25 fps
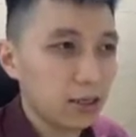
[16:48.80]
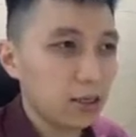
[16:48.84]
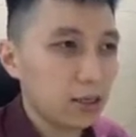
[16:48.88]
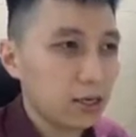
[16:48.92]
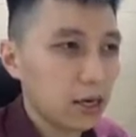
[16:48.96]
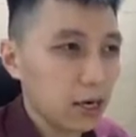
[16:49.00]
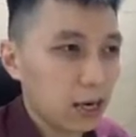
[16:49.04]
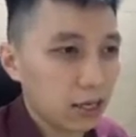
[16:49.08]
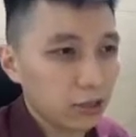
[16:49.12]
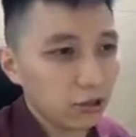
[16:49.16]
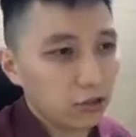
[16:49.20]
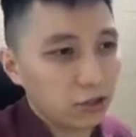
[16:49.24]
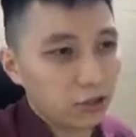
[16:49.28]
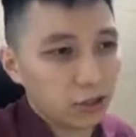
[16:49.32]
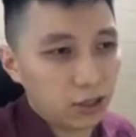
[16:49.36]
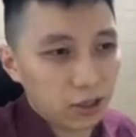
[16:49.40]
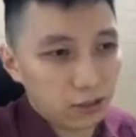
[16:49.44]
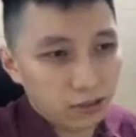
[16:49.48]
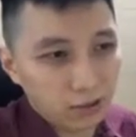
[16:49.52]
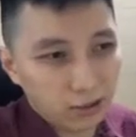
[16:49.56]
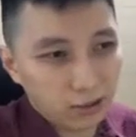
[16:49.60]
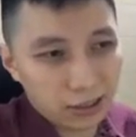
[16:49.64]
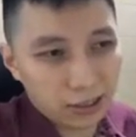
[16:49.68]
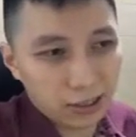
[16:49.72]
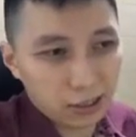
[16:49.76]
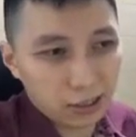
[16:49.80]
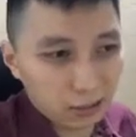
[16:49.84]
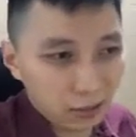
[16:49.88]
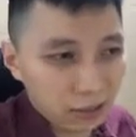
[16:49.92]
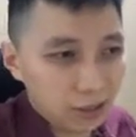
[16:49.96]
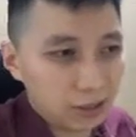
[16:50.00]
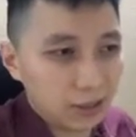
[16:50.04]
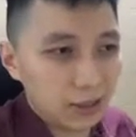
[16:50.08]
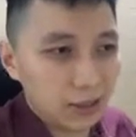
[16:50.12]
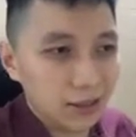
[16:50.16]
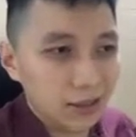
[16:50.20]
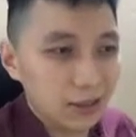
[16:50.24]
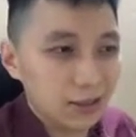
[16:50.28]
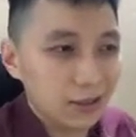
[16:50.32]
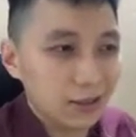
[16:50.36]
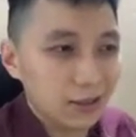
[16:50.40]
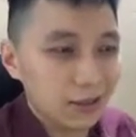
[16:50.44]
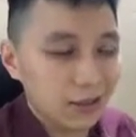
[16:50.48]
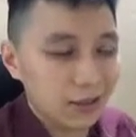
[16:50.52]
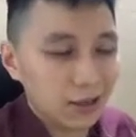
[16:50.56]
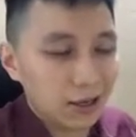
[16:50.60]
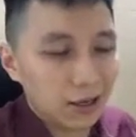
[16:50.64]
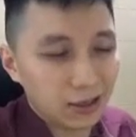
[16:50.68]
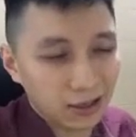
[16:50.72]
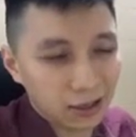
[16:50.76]
100 degrees Celsius.
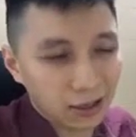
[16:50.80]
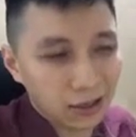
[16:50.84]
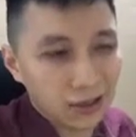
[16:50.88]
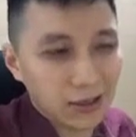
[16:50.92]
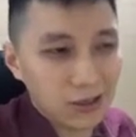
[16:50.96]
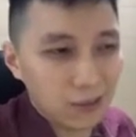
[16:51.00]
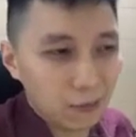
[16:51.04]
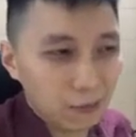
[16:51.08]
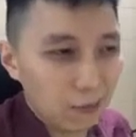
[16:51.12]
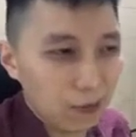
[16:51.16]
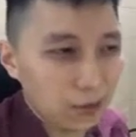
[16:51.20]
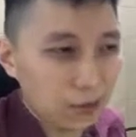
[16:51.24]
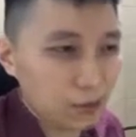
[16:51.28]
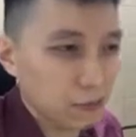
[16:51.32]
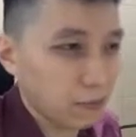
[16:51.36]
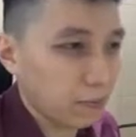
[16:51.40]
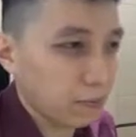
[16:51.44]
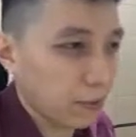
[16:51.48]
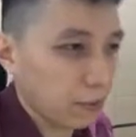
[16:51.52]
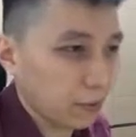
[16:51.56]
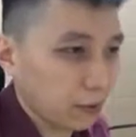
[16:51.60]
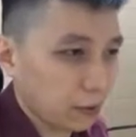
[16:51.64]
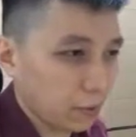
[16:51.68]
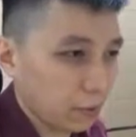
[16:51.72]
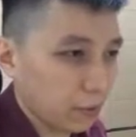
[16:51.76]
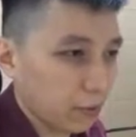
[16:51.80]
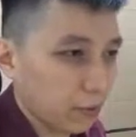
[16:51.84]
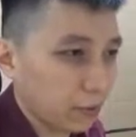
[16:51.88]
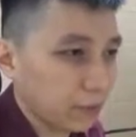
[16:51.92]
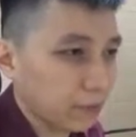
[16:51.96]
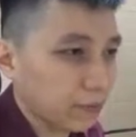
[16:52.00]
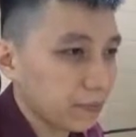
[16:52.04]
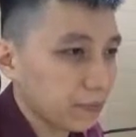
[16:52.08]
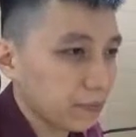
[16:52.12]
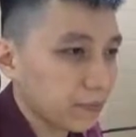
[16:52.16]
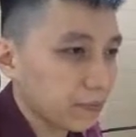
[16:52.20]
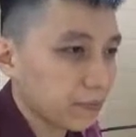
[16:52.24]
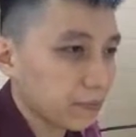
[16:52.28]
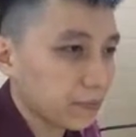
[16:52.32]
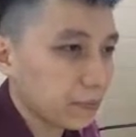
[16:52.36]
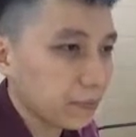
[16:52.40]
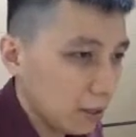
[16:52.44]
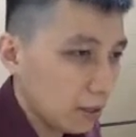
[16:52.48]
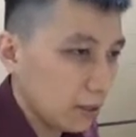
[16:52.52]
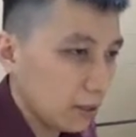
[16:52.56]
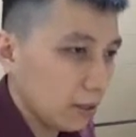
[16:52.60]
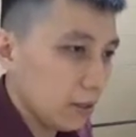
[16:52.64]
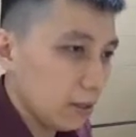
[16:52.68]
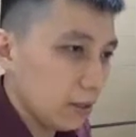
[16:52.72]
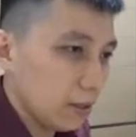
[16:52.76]
That's simply the boiling point.
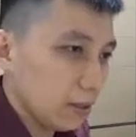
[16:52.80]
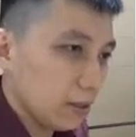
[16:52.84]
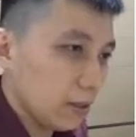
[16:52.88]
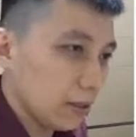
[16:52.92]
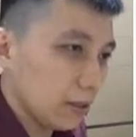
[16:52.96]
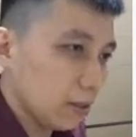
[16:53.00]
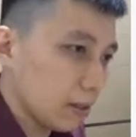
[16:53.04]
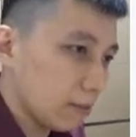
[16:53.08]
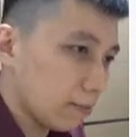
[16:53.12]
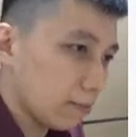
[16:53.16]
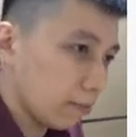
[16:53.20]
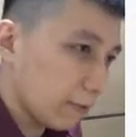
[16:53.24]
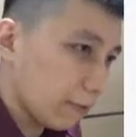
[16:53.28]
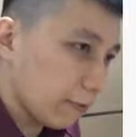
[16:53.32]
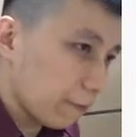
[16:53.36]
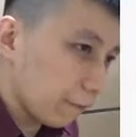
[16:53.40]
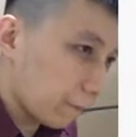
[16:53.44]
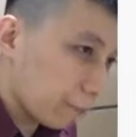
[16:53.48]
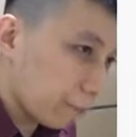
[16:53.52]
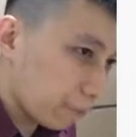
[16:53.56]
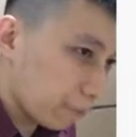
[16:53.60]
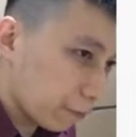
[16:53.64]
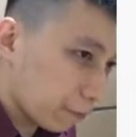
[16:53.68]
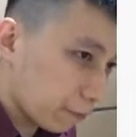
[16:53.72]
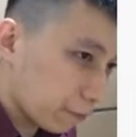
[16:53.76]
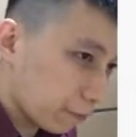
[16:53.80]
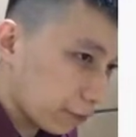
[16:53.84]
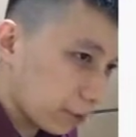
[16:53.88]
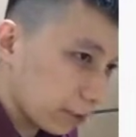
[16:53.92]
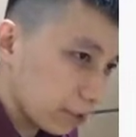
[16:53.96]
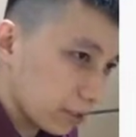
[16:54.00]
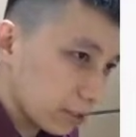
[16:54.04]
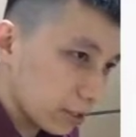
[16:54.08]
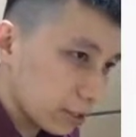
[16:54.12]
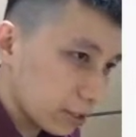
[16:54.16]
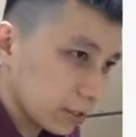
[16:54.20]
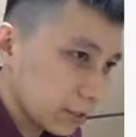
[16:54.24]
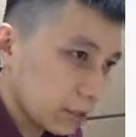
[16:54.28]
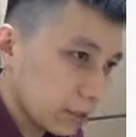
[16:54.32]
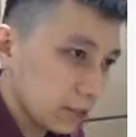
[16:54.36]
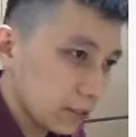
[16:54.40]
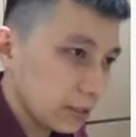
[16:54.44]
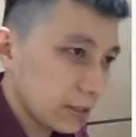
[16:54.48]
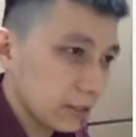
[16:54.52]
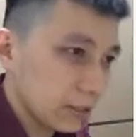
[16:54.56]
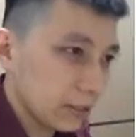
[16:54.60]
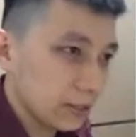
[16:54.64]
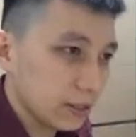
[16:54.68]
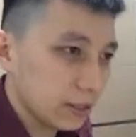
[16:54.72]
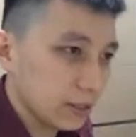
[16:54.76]
Number 3
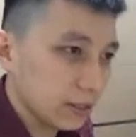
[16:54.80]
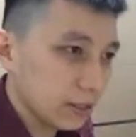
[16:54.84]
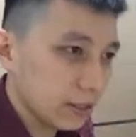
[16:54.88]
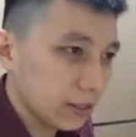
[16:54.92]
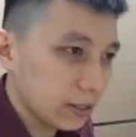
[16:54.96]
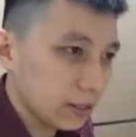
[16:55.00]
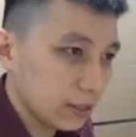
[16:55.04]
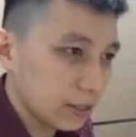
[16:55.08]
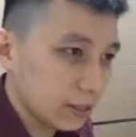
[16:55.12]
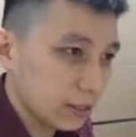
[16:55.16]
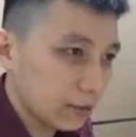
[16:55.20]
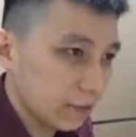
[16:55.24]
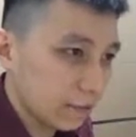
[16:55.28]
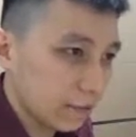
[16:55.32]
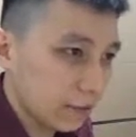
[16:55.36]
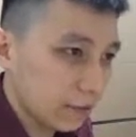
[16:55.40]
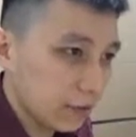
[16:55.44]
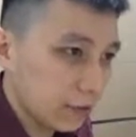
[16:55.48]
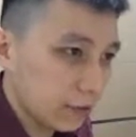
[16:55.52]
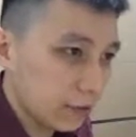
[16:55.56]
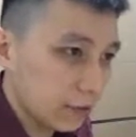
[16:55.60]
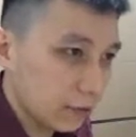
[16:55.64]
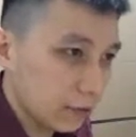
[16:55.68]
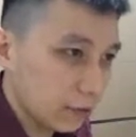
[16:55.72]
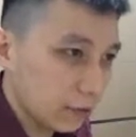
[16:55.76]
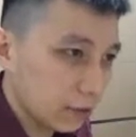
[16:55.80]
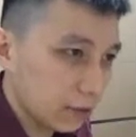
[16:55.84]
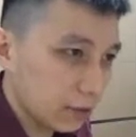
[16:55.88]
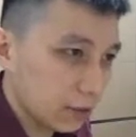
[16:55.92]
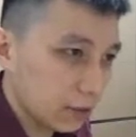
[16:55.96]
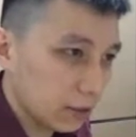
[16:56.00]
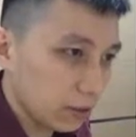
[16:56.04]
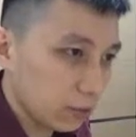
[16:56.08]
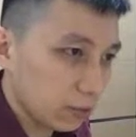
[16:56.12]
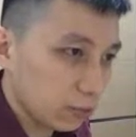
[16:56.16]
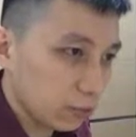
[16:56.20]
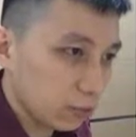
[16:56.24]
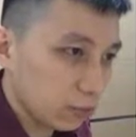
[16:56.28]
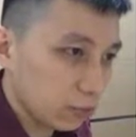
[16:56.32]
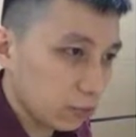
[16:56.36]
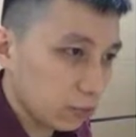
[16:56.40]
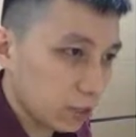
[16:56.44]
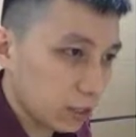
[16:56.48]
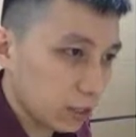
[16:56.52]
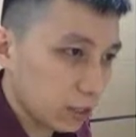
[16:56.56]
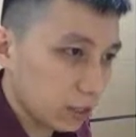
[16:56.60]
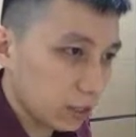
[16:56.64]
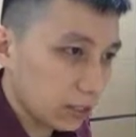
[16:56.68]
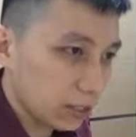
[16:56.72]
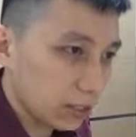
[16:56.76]
is something called the
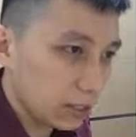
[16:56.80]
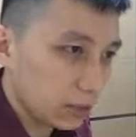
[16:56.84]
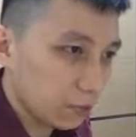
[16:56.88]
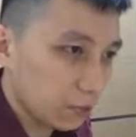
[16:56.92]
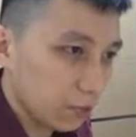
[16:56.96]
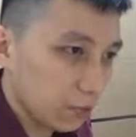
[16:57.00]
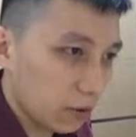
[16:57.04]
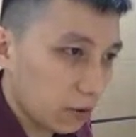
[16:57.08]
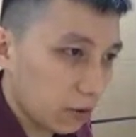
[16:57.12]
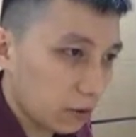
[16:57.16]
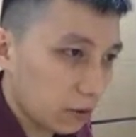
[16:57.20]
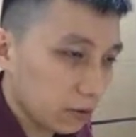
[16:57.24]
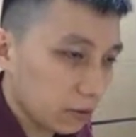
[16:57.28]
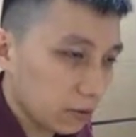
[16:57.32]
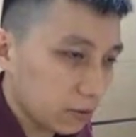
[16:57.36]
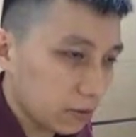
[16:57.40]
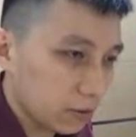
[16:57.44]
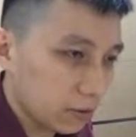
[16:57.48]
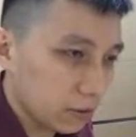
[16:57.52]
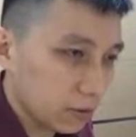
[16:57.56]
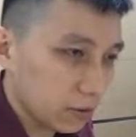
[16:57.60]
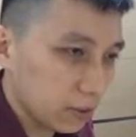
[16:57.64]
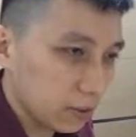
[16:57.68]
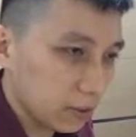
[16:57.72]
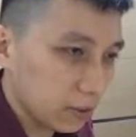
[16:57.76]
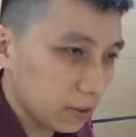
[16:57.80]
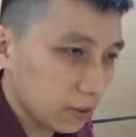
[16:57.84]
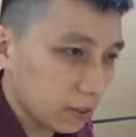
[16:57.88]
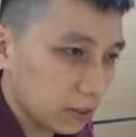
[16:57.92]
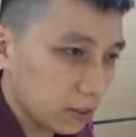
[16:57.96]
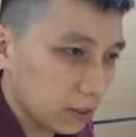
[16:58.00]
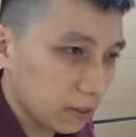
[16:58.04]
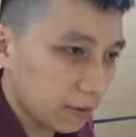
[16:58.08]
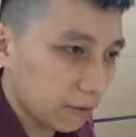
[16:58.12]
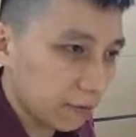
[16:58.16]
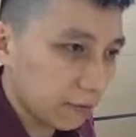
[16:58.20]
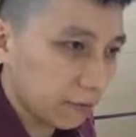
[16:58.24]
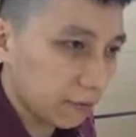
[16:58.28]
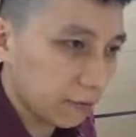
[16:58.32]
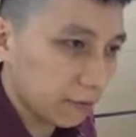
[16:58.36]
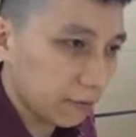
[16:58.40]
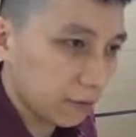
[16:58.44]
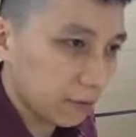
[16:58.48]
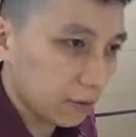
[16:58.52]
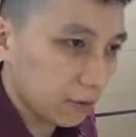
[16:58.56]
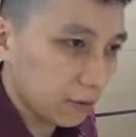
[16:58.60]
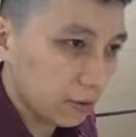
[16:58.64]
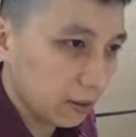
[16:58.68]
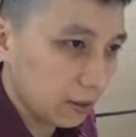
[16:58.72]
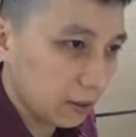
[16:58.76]

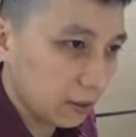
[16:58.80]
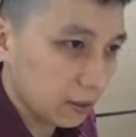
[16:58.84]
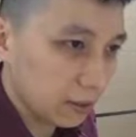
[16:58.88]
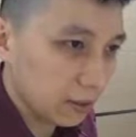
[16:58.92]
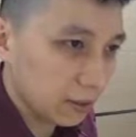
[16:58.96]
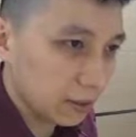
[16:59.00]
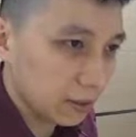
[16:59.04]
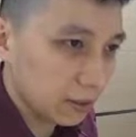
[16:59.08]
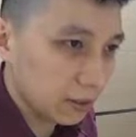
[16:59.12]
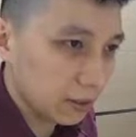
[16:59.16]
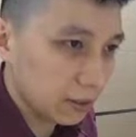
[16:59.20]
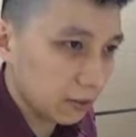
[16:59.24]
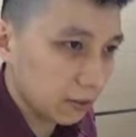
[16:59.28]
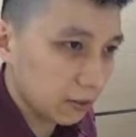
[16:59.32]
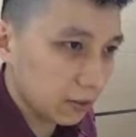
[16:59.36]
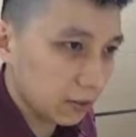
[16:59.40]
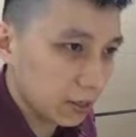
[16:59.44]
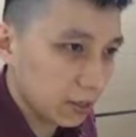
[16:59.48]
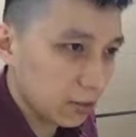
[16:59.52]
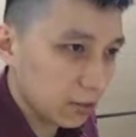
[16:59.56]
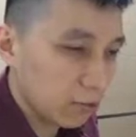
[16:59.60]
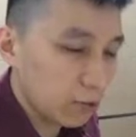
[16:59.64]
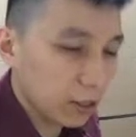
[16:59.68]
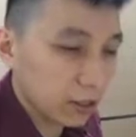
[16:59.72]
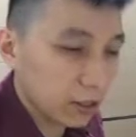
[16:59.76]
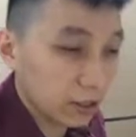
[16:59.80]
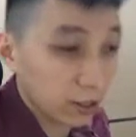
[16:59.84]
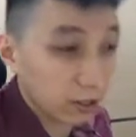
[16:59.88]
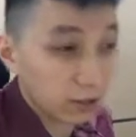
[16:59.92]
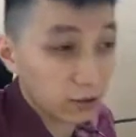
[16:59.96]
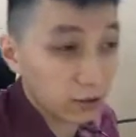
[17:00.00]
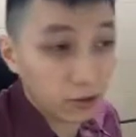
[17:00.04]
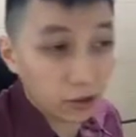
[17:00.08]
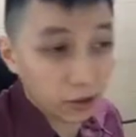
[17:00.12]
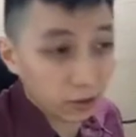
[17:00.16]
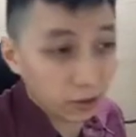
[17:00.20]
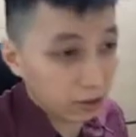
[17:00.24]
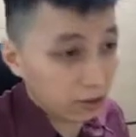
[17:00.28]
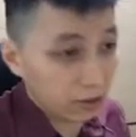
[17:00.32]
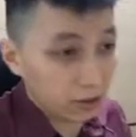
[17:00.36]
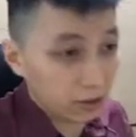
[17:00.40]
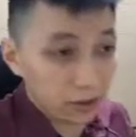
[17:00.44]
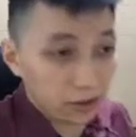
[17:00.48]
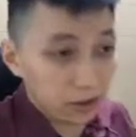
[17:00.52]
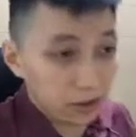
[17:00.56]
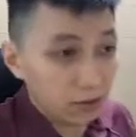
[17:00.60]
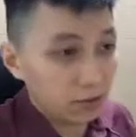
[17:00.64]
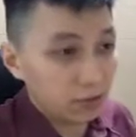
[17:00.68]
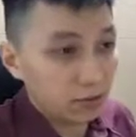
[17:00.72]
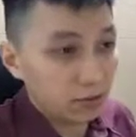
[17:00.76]
responsiveness, okay, whether or not
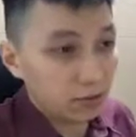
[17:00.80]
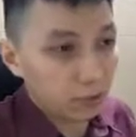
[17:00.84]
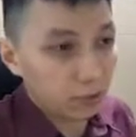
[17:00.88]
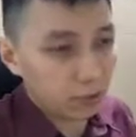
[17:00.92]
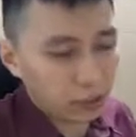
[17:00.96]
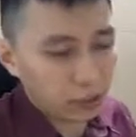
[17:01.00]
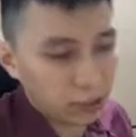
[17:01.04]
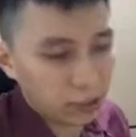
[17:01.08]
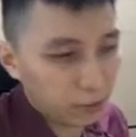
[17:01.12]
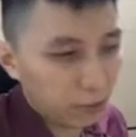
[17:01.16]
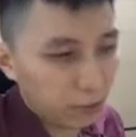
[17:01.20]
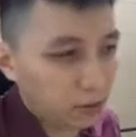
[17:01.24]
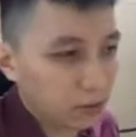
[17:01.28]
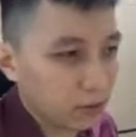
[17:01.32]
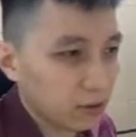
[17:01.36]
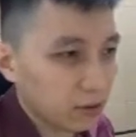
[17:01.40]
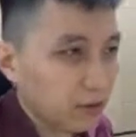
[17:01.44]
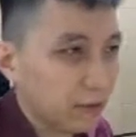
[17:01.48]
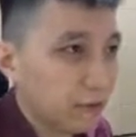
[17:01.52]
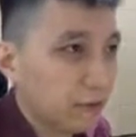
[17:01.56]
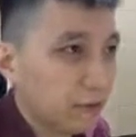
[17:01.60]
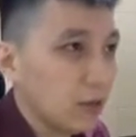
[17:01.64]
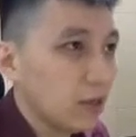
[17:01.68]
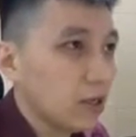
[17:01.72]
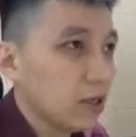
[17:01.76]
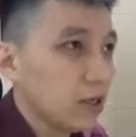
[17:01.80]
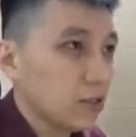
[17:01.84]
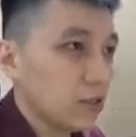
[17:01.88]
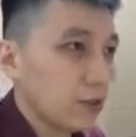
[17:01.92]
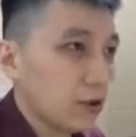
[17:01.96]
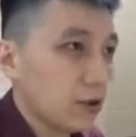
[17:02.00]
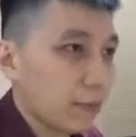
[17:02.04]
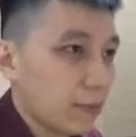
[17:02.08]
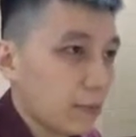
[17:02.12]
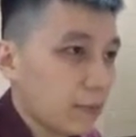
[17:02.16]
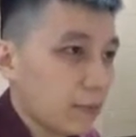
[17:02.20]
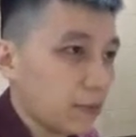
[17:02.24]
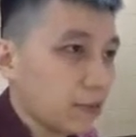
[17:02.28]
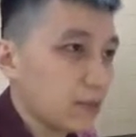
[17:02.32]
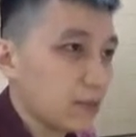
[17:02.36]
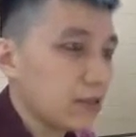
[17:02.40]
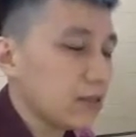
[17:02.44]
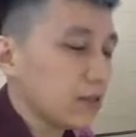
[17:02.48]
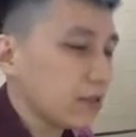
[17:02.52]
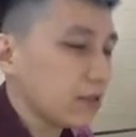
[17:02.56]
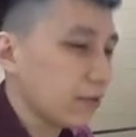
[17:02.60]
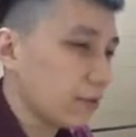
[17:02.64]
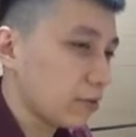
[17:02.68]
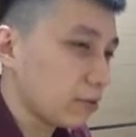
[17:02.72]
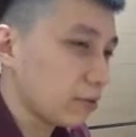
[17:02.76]
it is responsive. So apparently
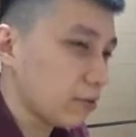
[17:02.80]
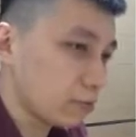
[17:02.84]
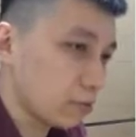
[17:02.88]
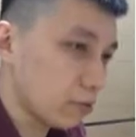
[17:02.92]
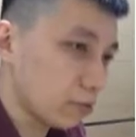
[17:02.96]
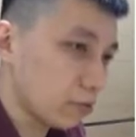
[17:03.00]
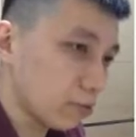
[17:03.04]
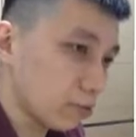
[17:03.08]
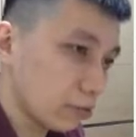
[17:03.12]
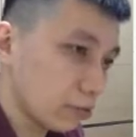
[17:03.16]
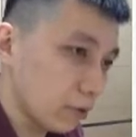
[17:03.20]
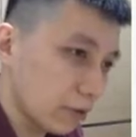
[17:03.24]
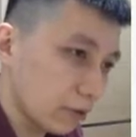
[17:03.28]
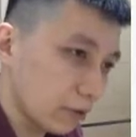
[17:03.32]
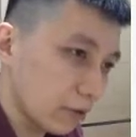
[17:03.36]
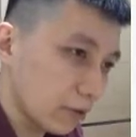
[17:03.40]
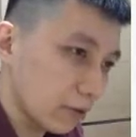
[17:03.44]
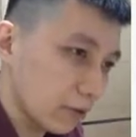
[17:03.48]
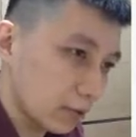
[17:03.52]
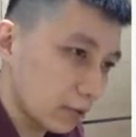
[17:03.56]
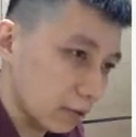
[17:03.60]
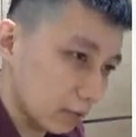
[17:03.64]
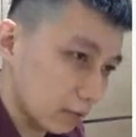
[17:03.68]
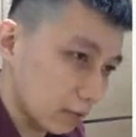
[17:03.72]
something to do with the